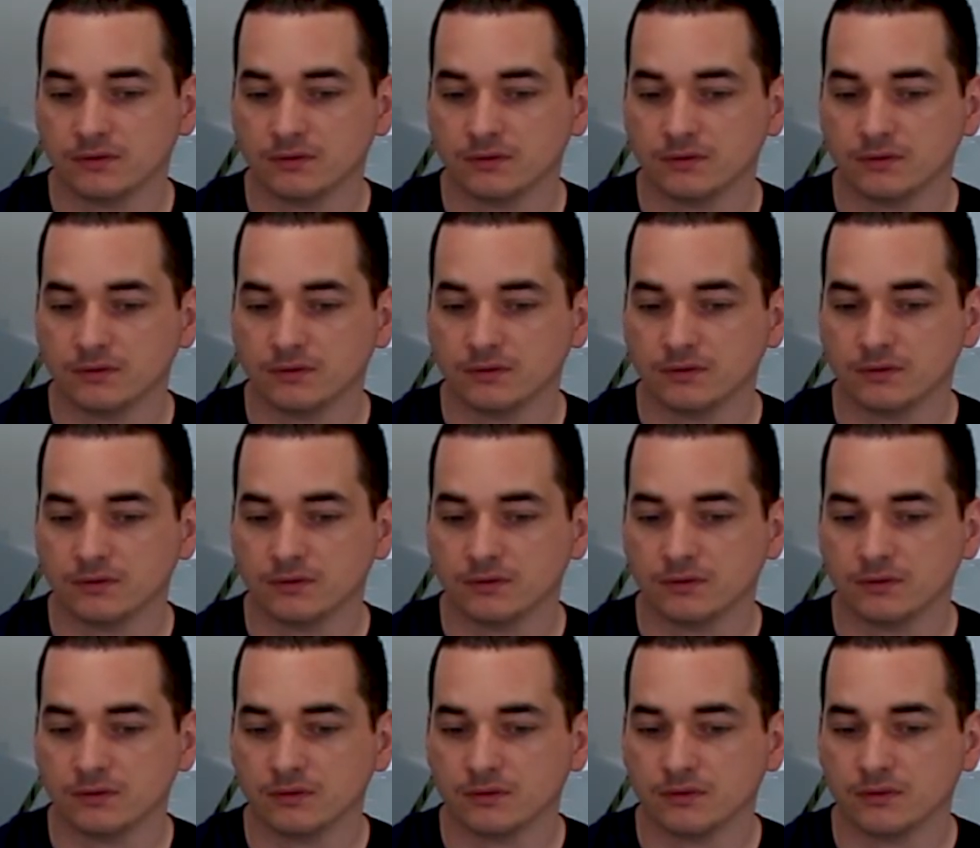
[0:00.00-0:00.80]

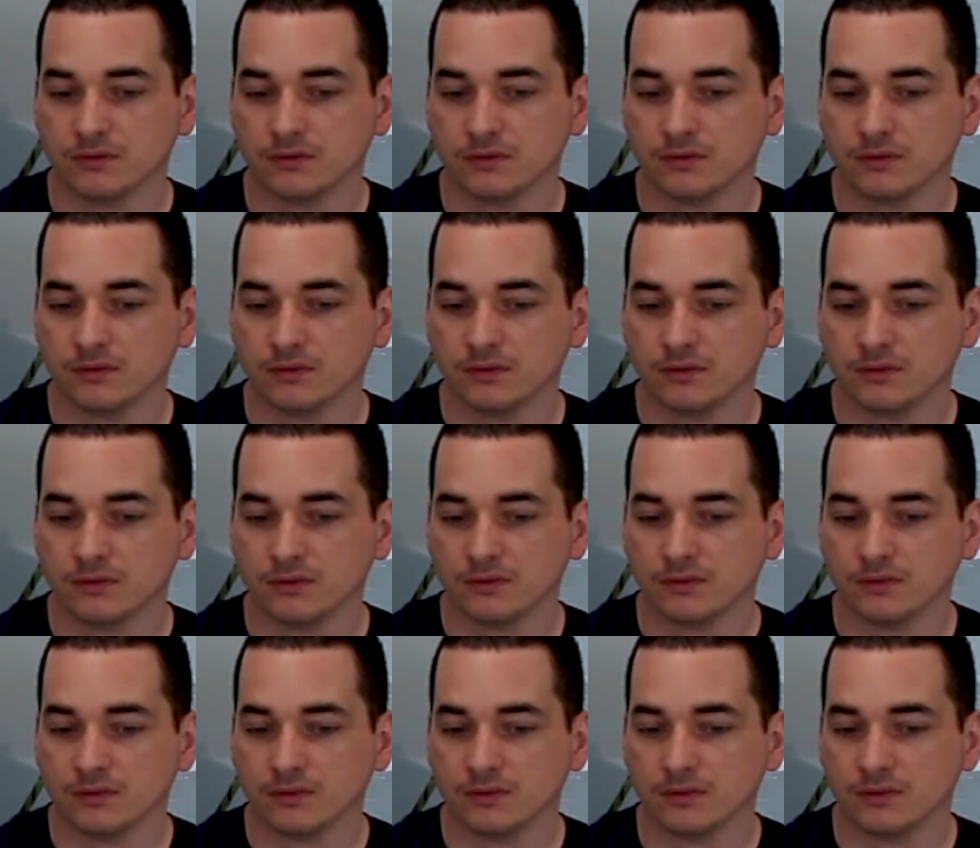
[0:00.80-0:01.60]

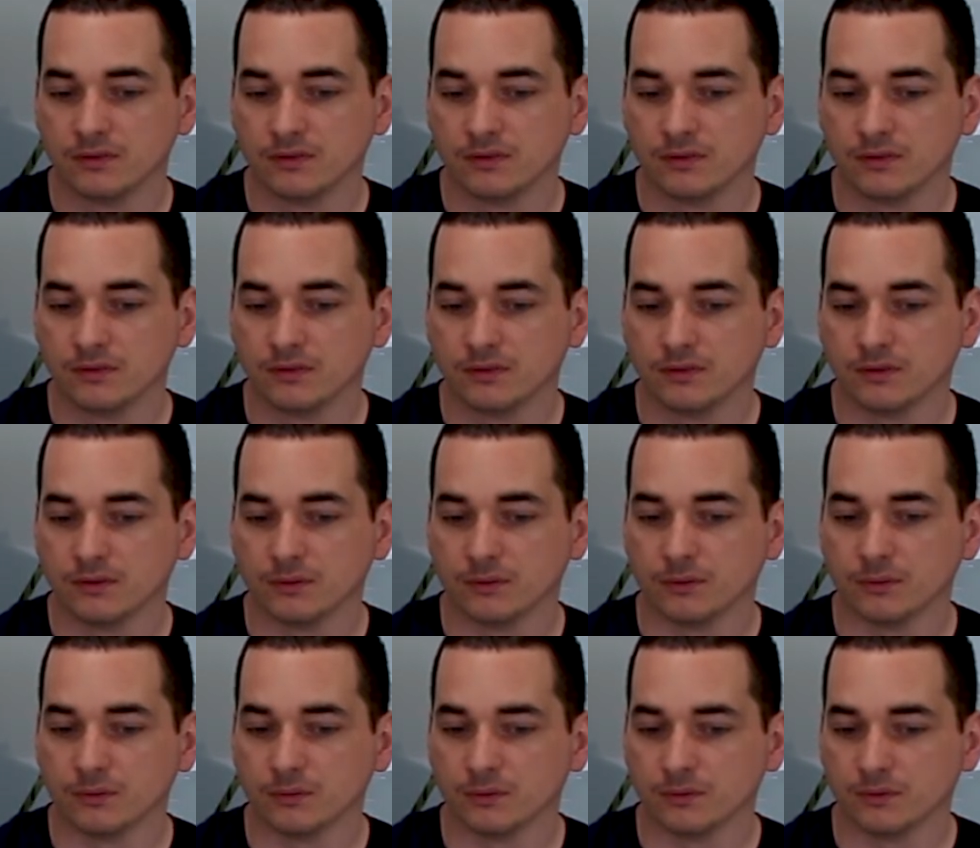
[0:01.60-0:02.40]

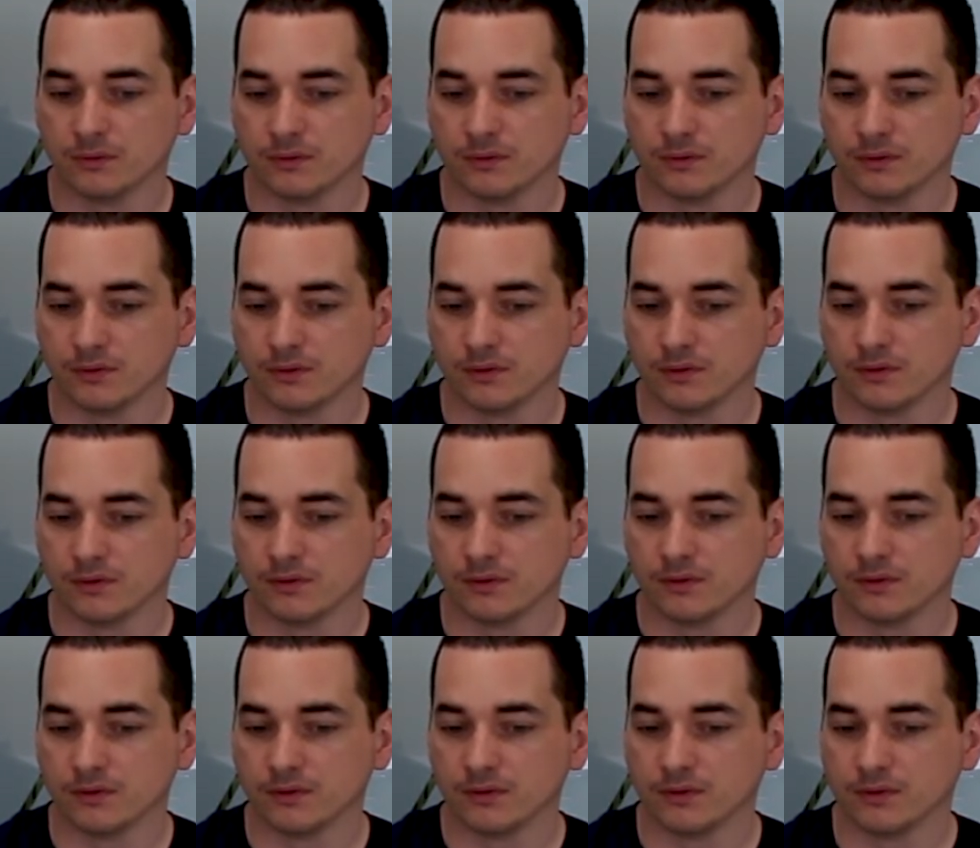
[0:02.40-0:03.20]

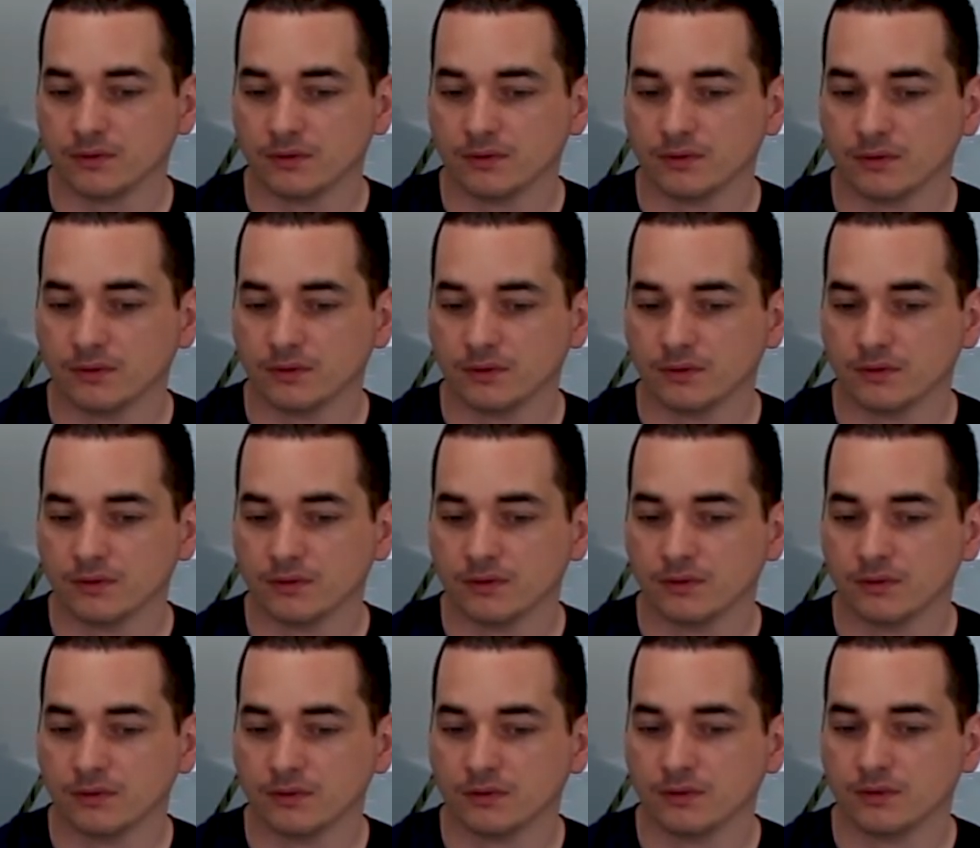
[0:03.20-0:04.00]

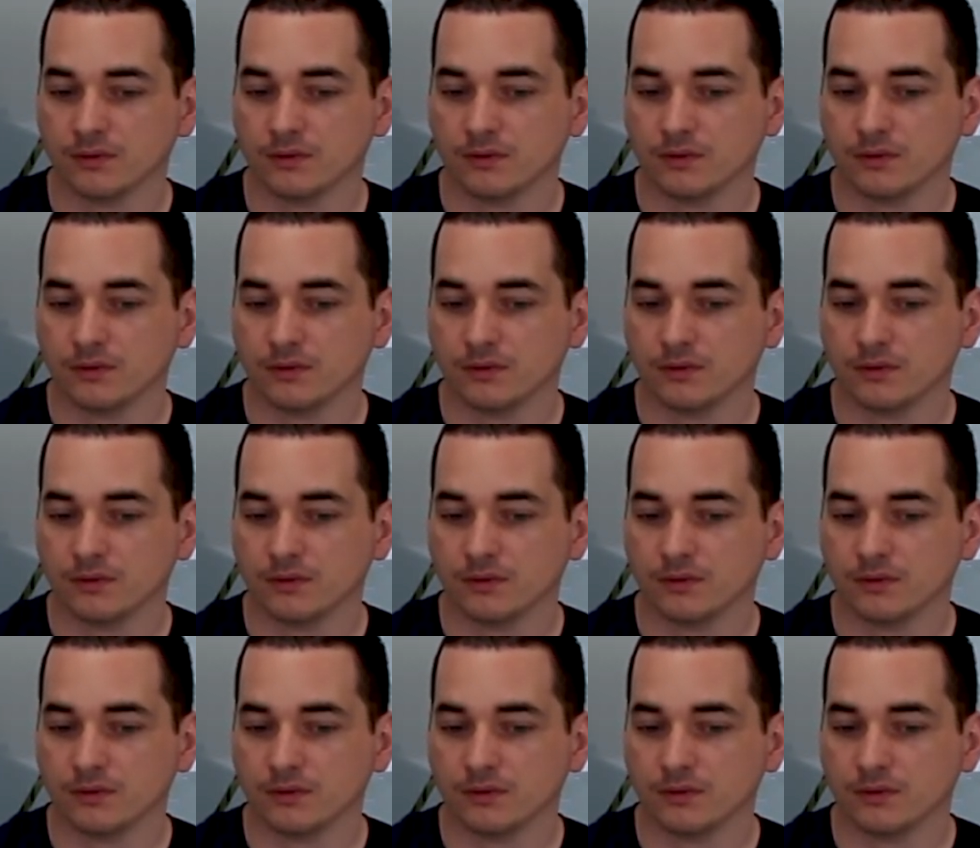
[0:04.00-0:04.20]
No words are spoken by the person on screen.